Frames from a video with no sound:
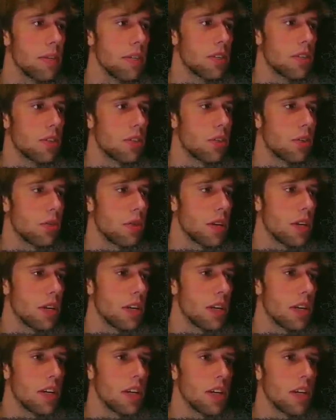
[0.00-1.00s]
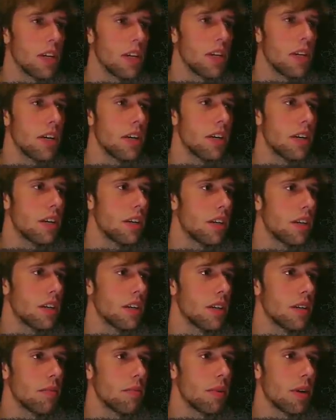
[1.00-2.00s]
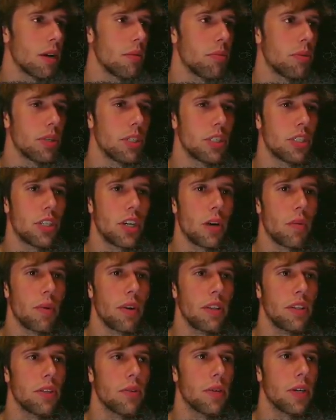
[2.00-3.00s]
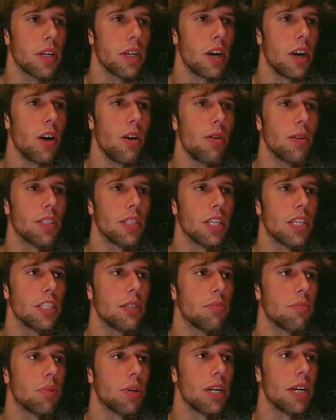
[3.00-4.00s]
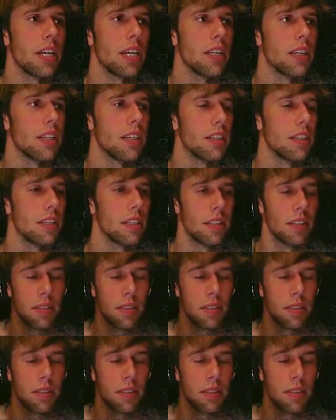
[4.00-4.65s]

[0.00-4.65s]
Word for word: Maybe it's through here. I'm pretty sure I went through here. Oh, it's nice and bright.